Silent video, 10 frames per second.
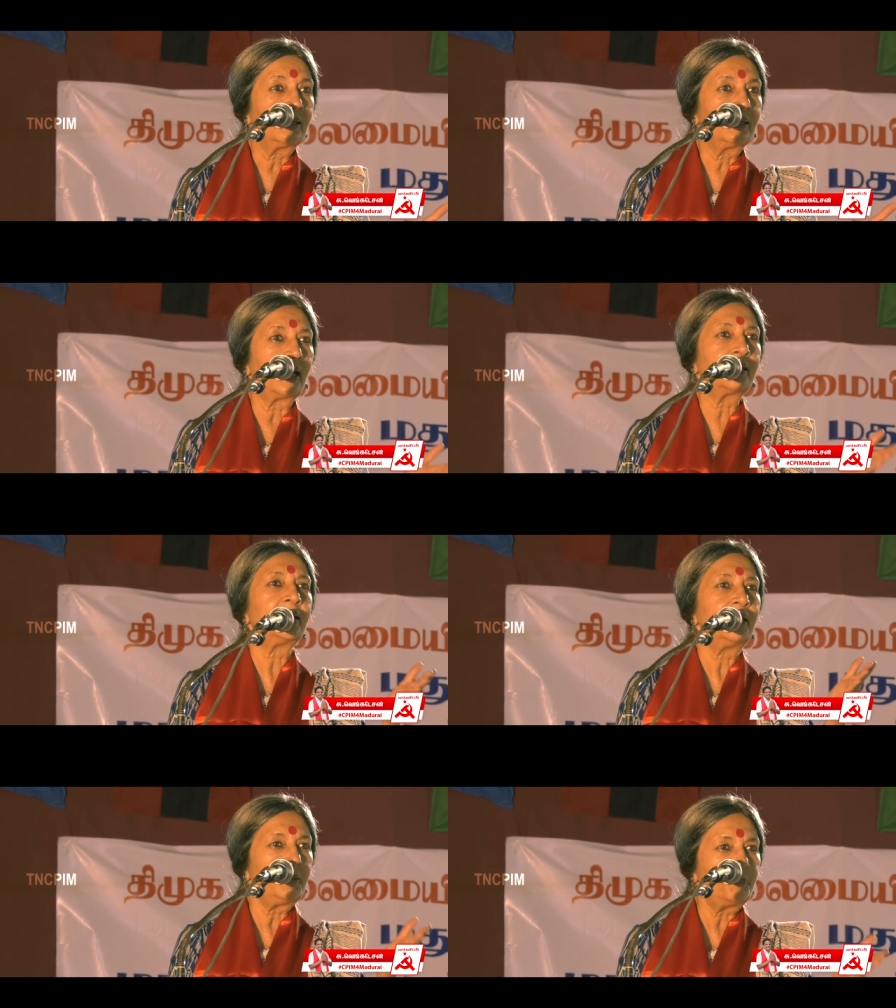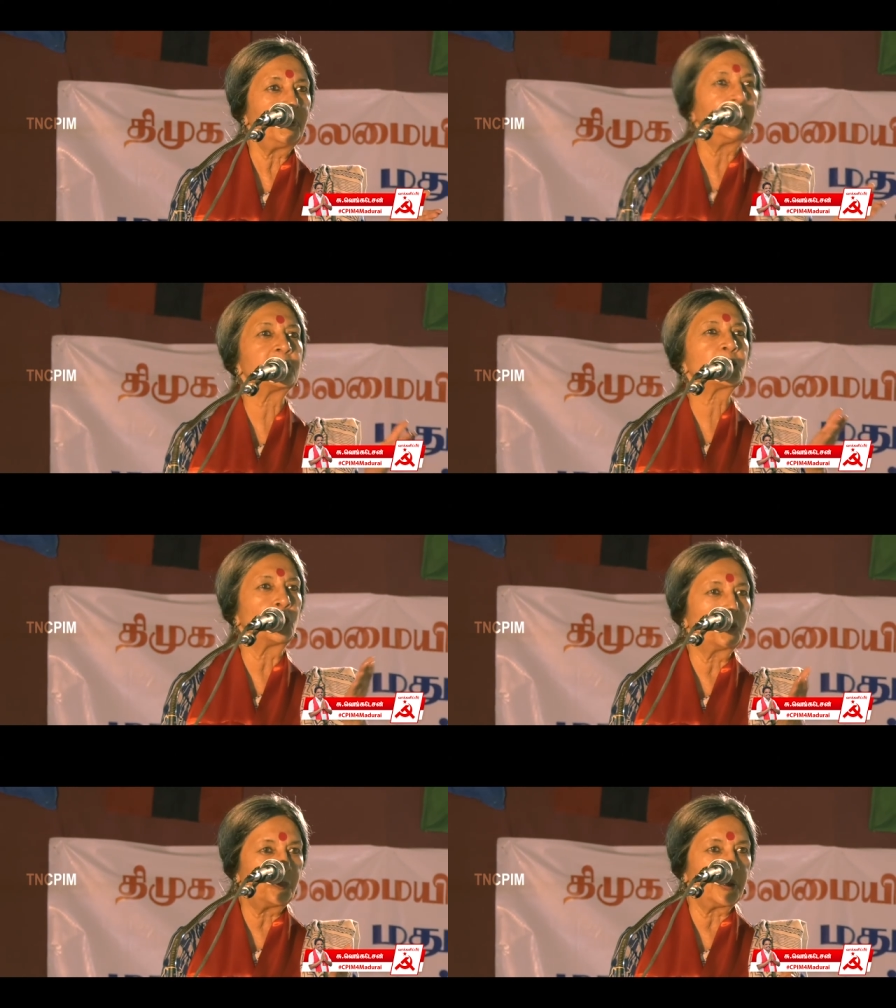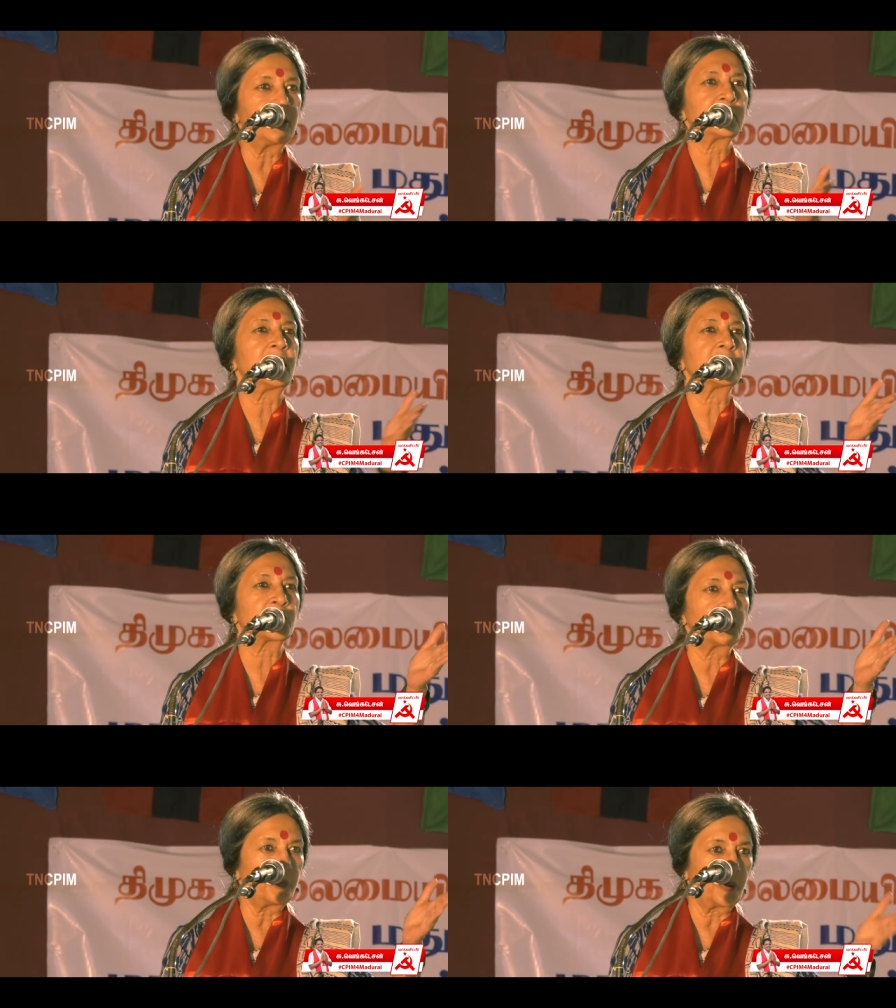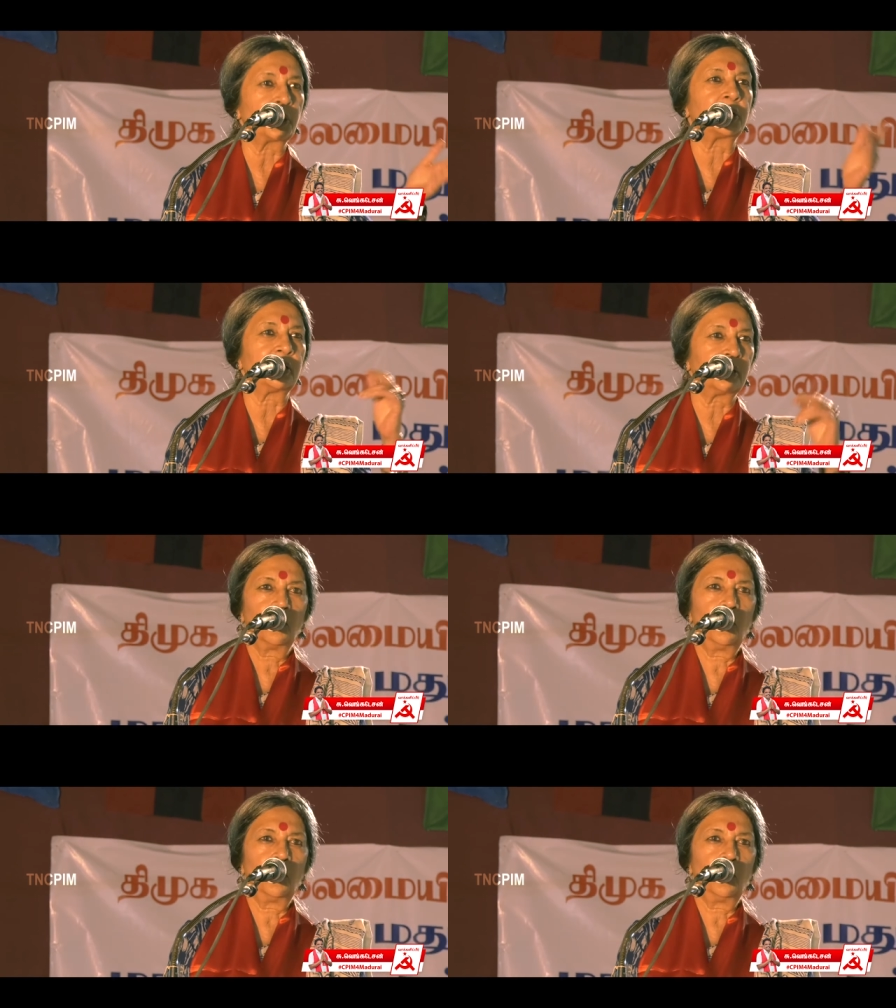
that E P S, O P S are supporting. Up.